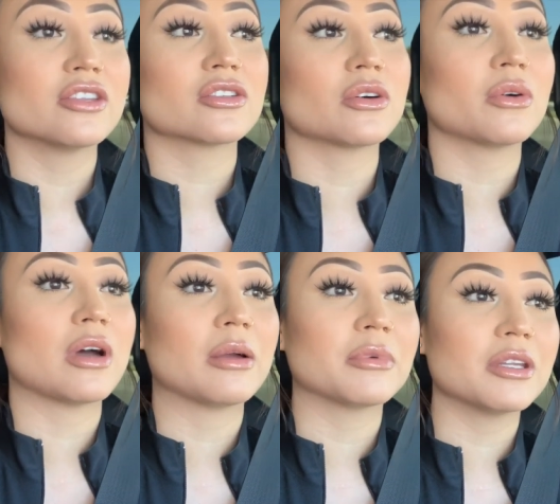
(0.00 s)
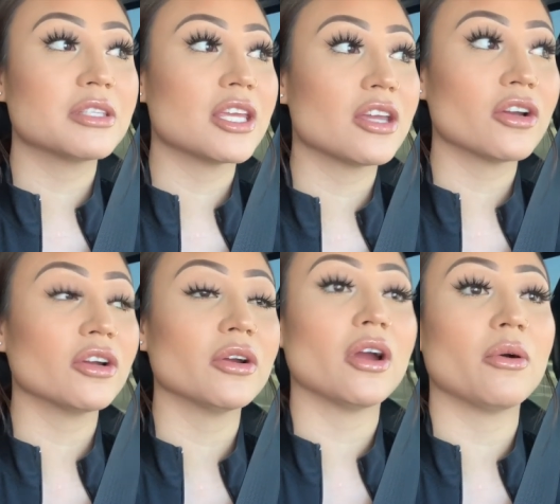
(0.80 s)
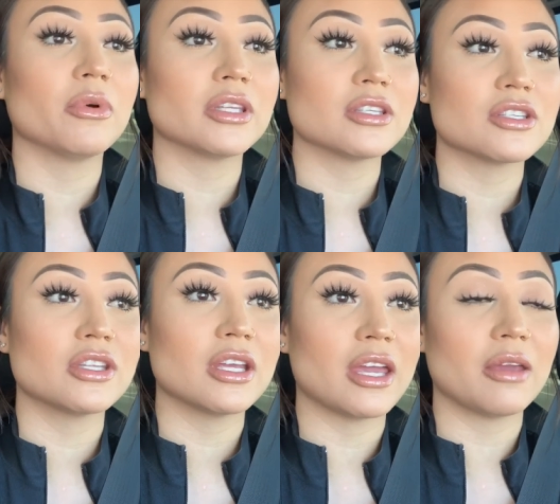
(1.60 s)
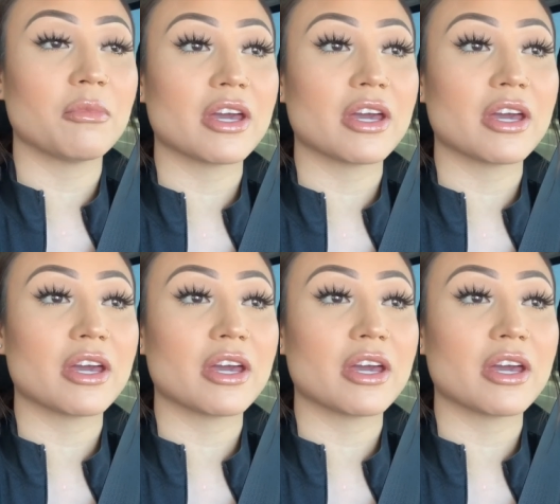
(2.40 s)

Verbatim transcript: So I'm gonna take her with us to the game,